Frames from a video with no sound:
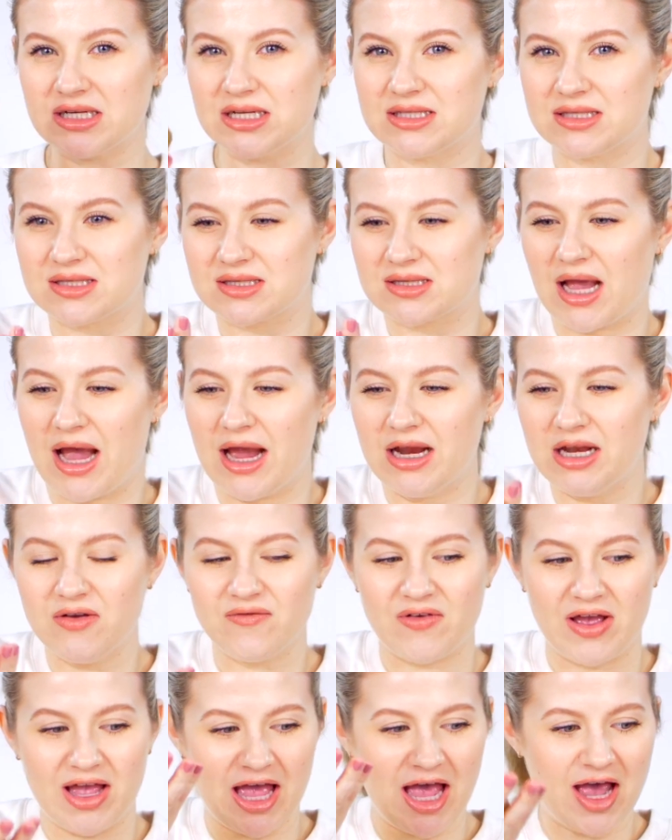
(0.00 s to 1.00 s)
It's kind
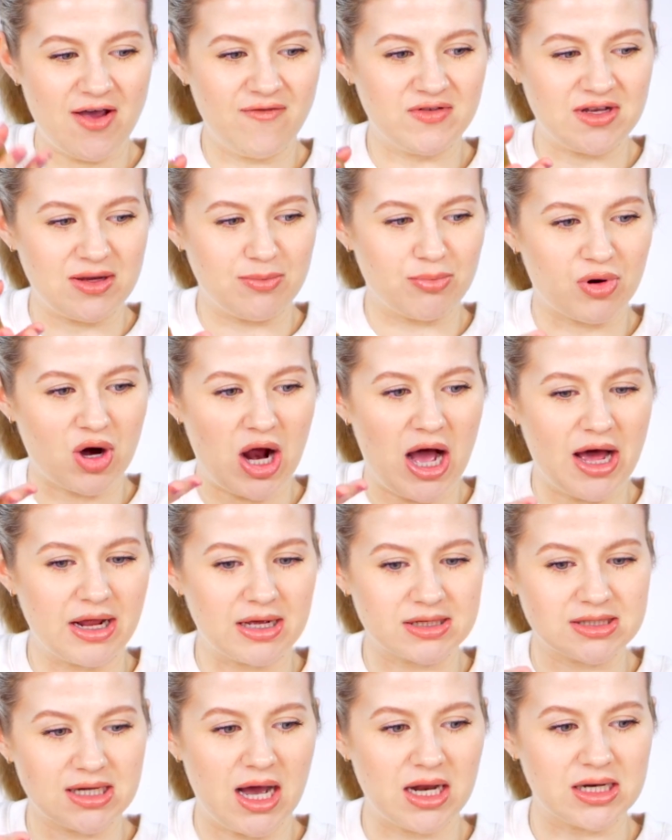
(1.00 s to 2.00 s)
of a hefty
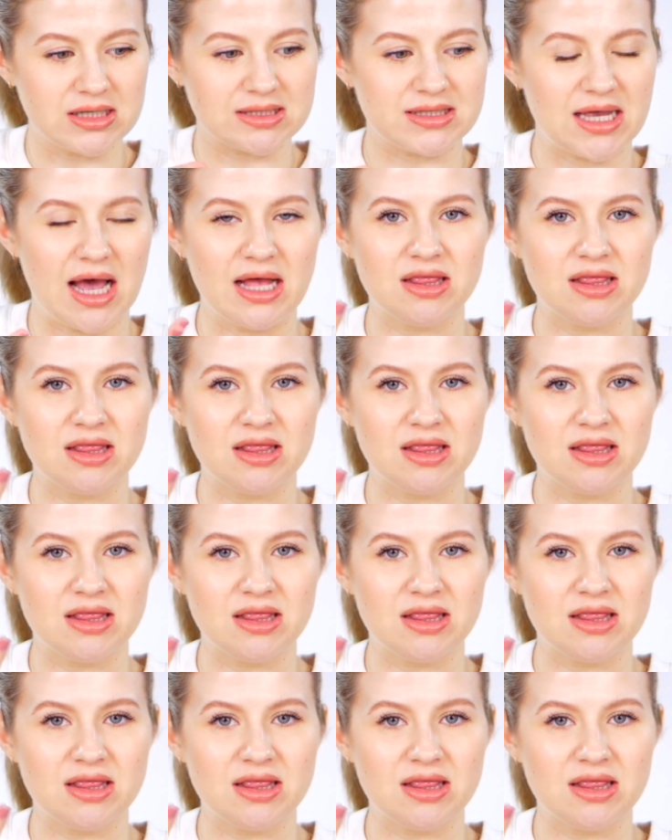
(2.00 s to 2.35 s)
product, honestly.